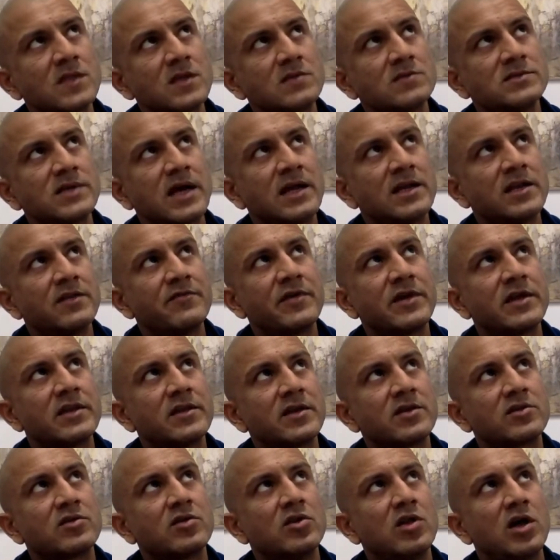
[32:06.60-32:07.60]
scientific and
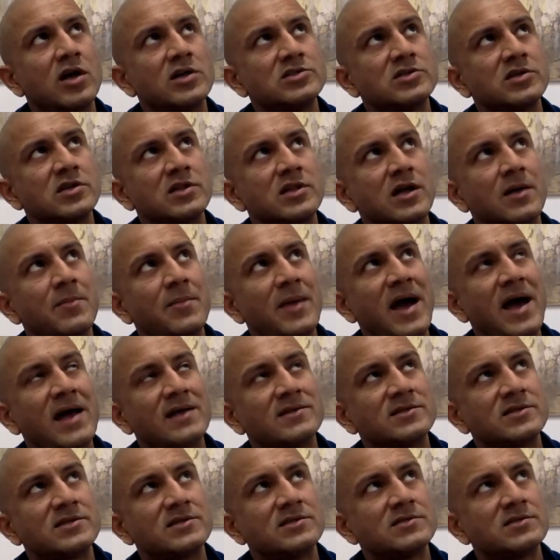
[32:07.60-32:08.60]
technological
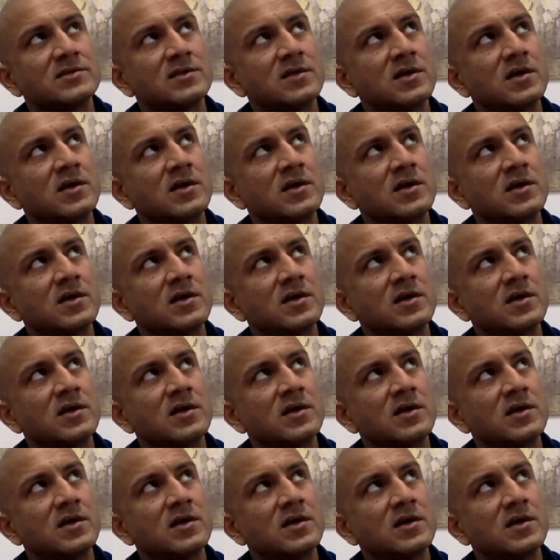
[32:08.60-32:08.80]
capacities.